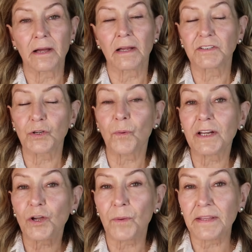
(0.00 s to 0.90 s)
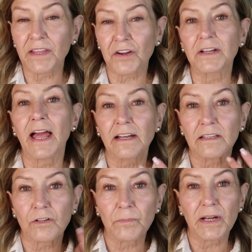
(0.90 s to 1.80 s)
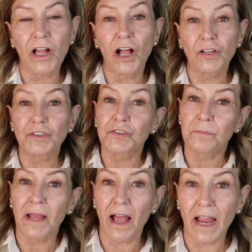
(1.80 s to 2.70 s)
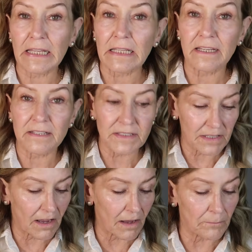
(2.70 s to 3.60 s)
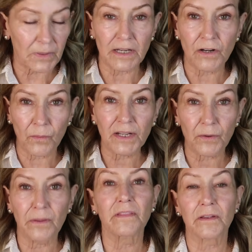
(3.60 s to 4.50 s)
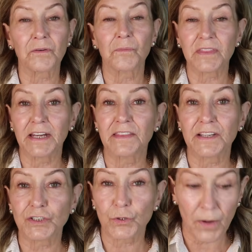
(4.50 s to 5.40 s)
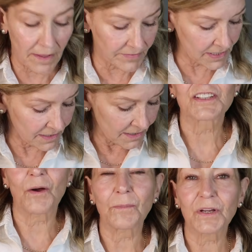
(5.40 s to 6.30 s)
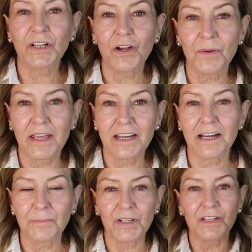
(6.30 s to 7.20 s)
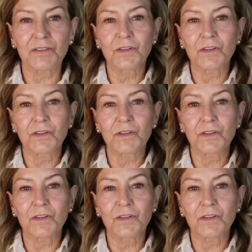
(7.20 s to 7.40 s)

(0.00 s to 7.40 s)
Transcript: I do want to go in there and add a little bit of color to my eyelids, but I don't want to go in there with anything too heavy. So I'm going to go in and I'm going to